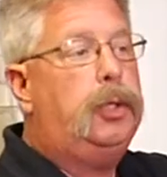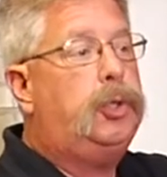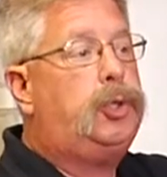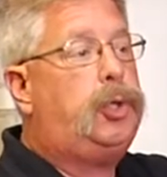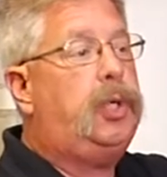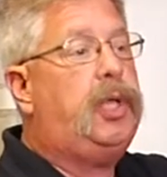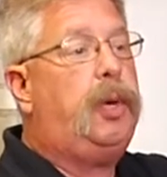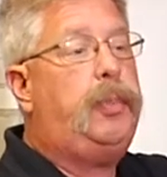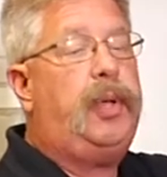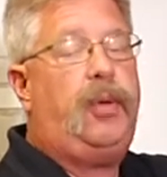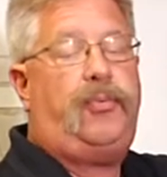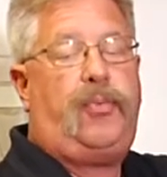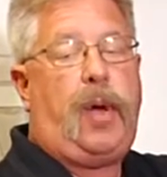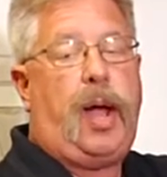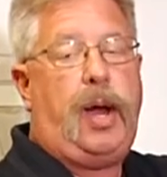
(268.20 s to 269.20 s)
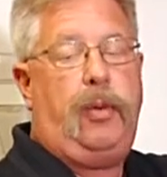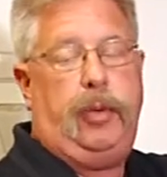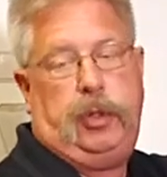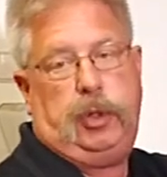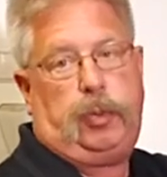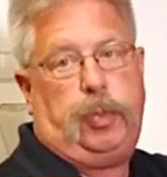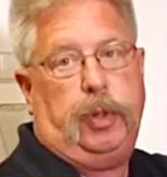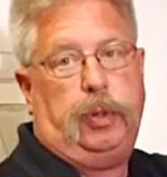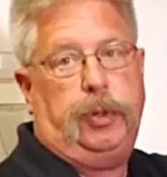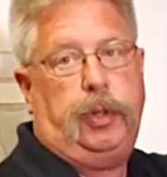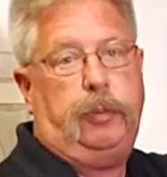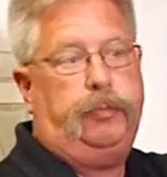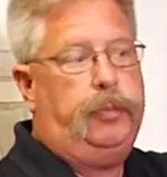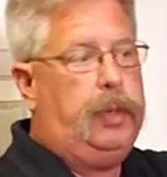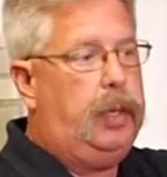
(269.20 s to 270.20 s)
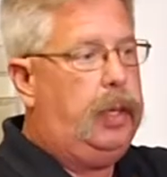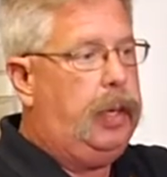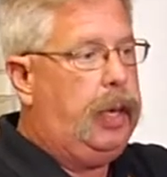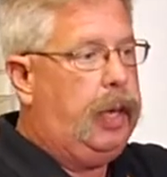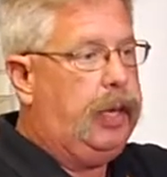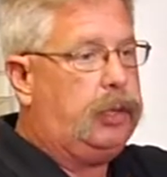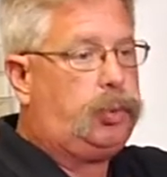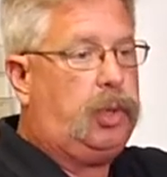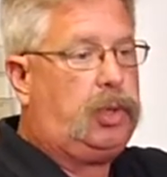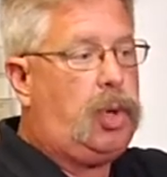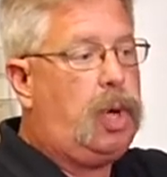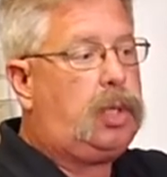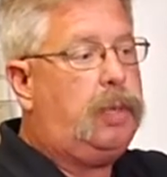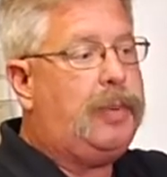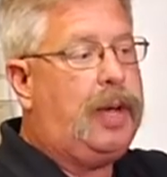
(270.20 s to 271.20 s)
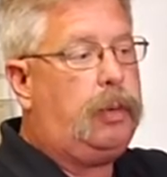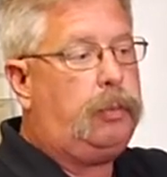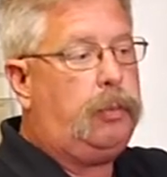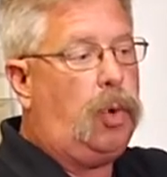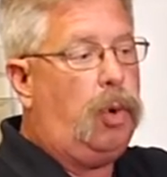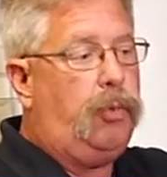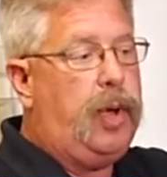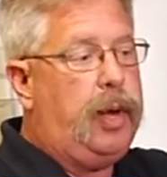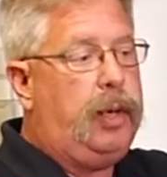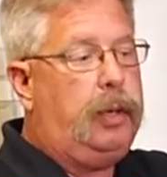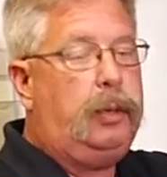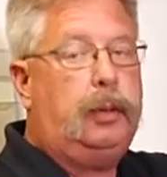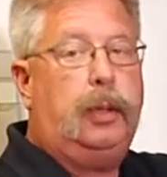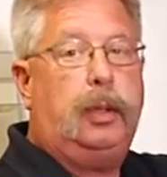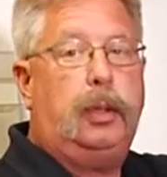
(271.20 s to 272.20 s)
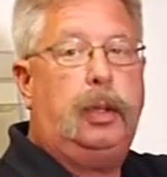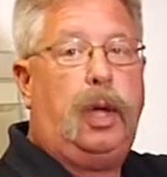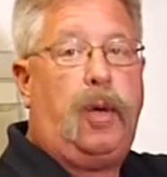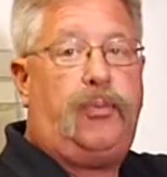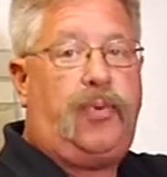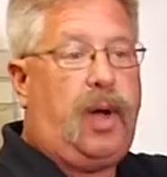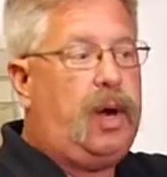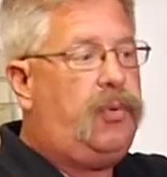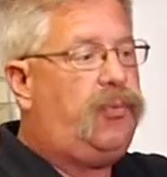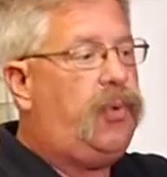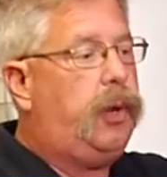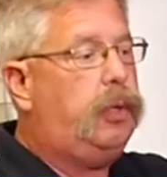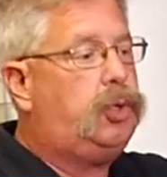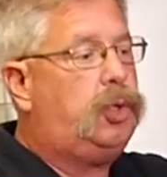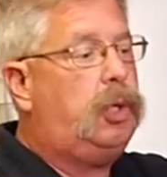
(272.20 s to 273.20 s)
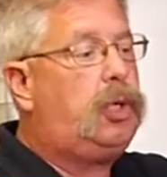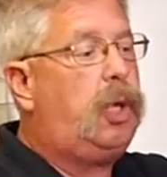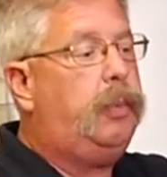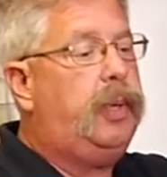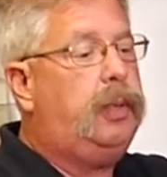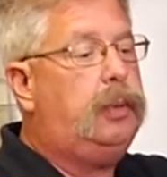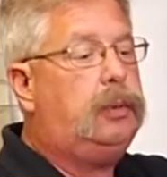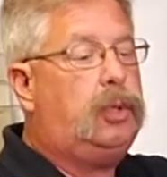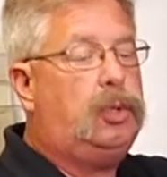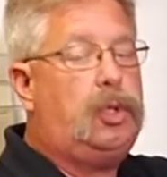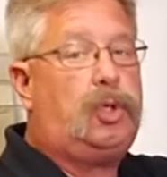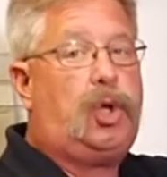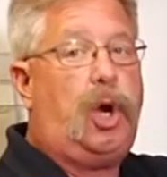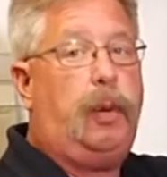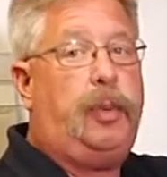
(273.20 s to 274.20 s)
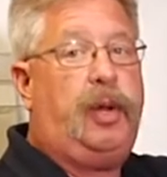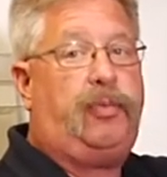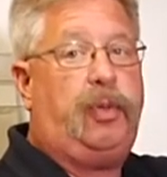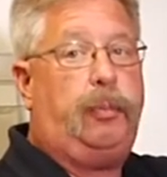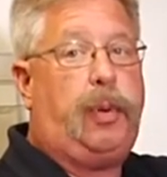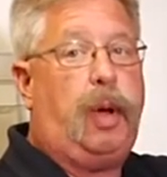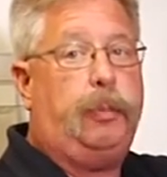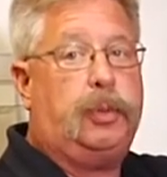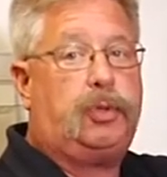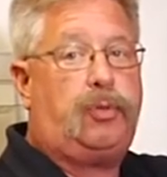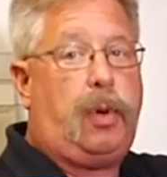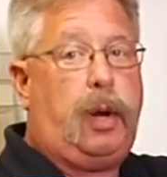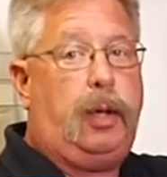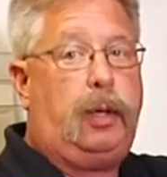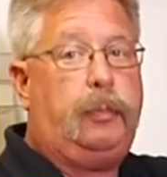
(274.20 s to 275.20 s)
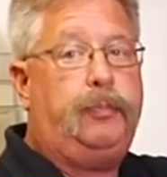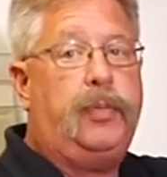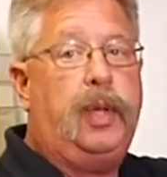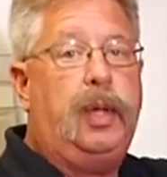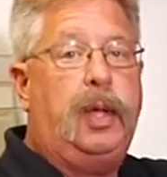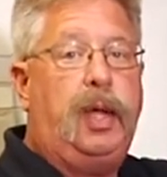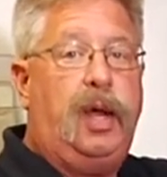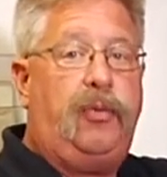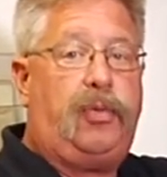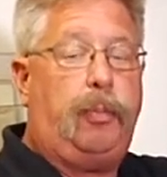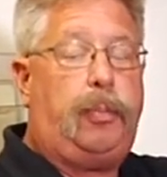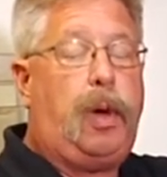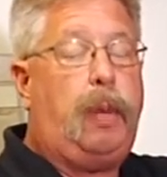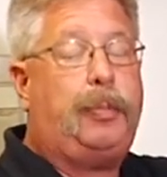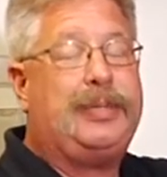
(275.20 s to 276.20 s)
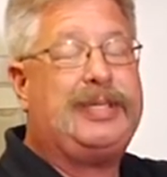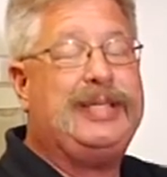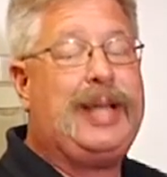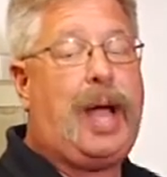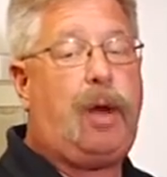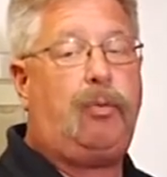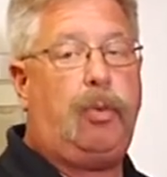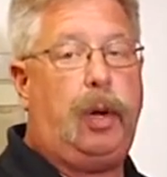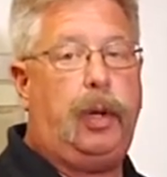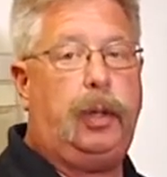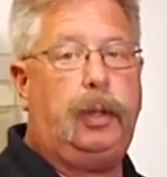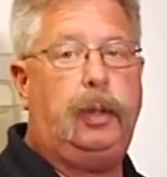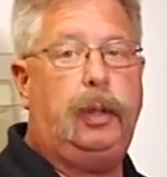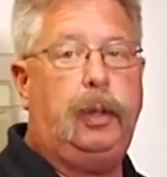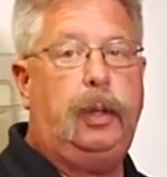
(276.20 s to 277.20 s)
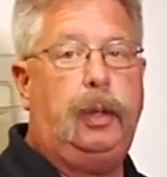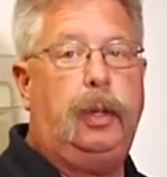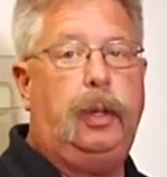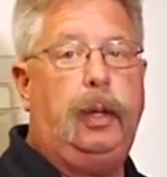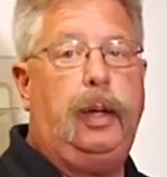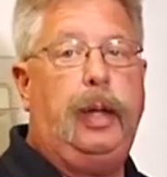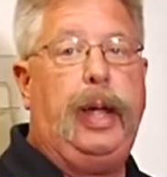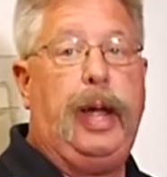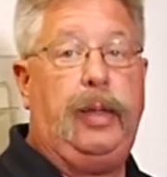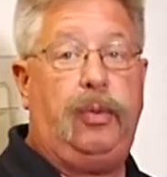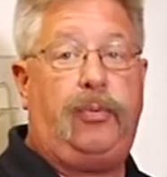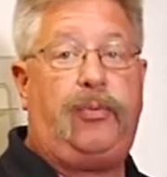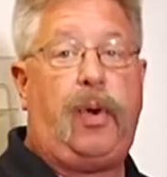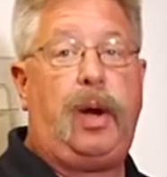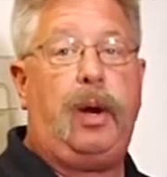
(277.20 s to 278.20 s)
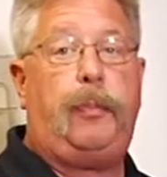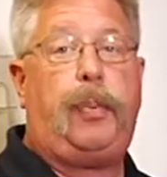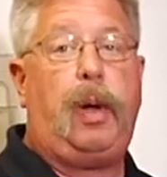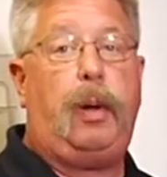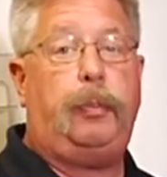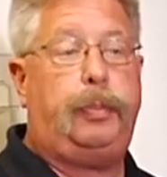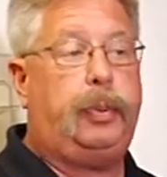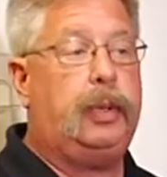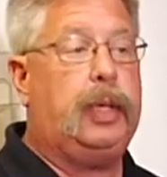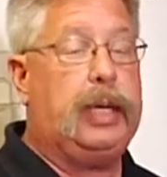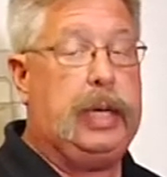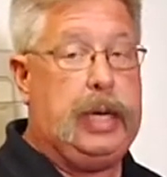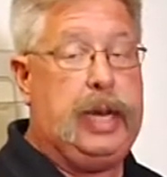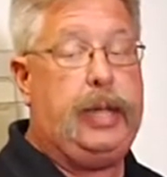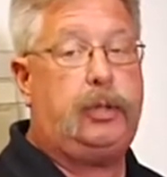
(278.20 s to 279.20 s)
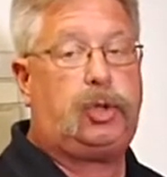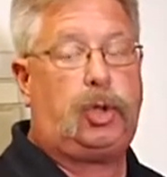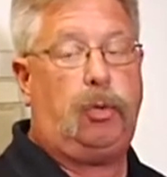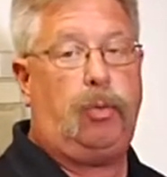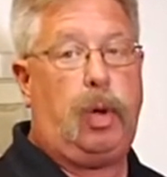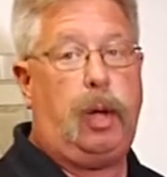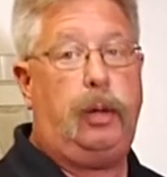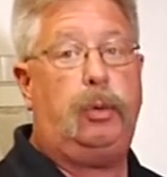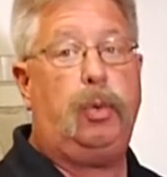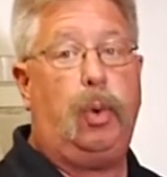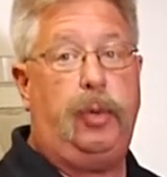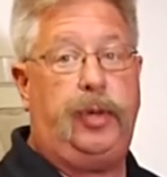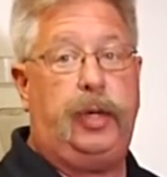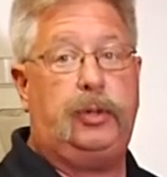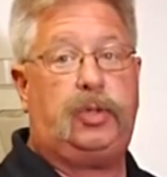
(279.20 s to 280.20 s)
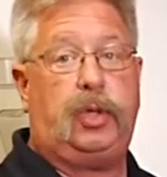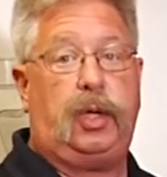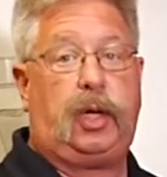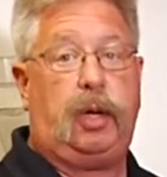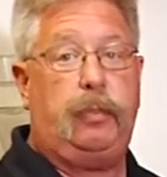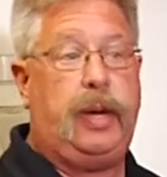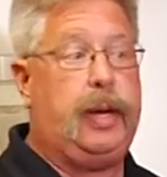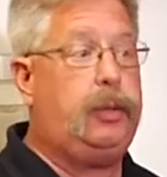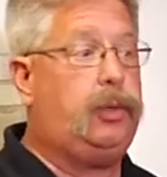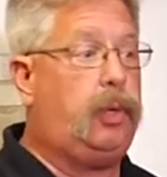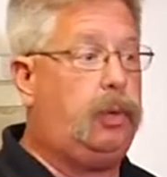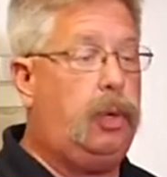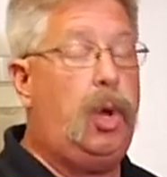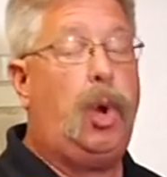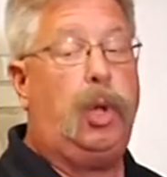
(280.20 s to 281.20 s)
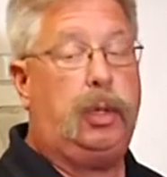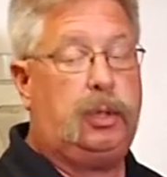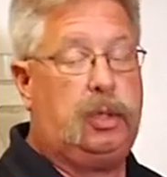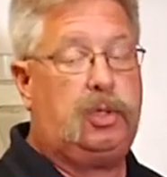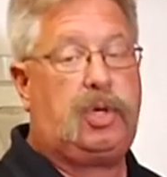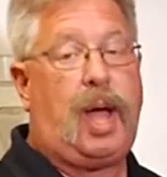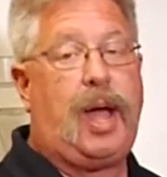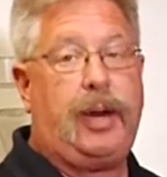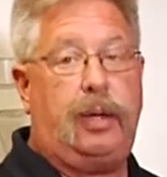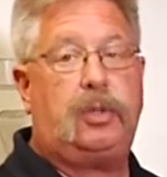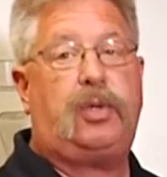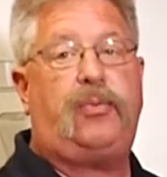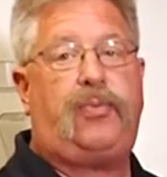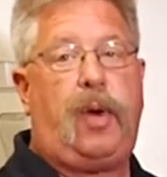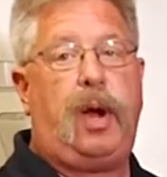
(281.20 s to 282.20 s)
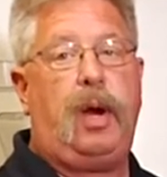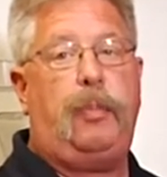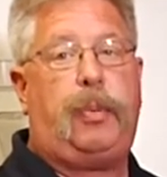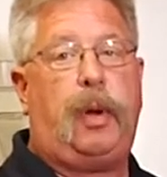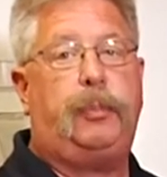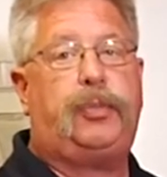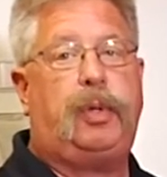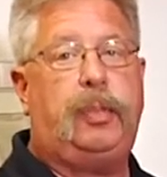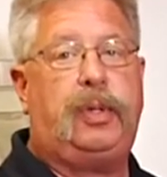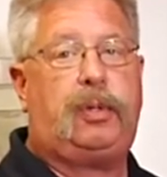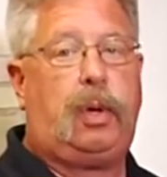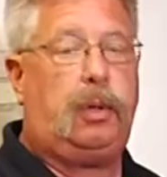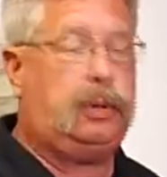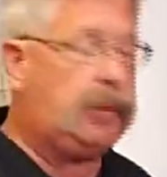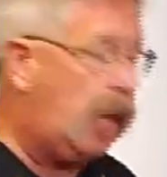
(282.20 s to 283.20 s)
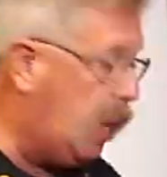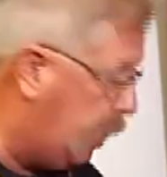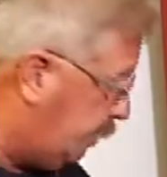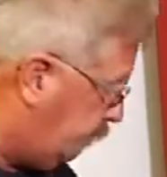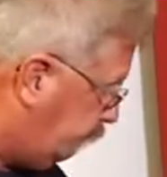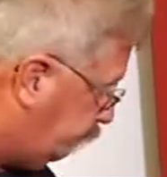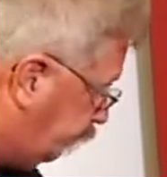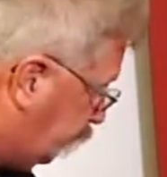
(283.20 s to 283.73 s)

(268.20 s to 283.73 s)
Should there be a fire in this building, and as we talked about already, a firefighter should come in to determine if the pump is running. If the pump is not running and the fire pump needs to run or the incident commander desires the fire pump to be turned on,